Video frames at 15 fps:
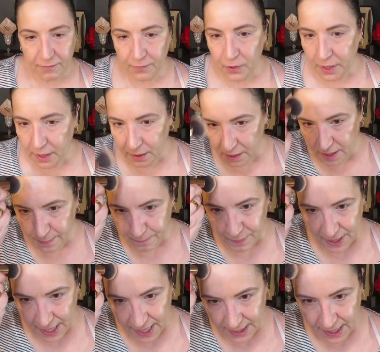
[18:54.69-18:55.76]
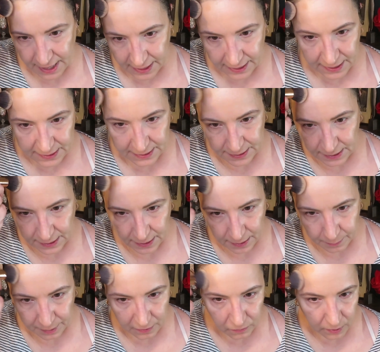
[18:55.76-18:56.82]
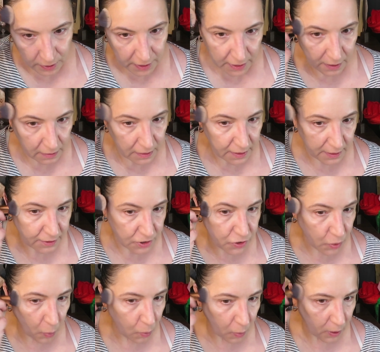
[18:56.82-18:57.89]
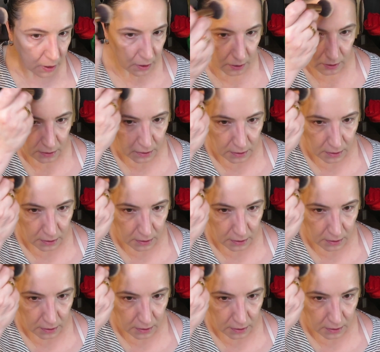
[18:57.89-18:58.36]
If you hear any banging, that's the hubby working on the door.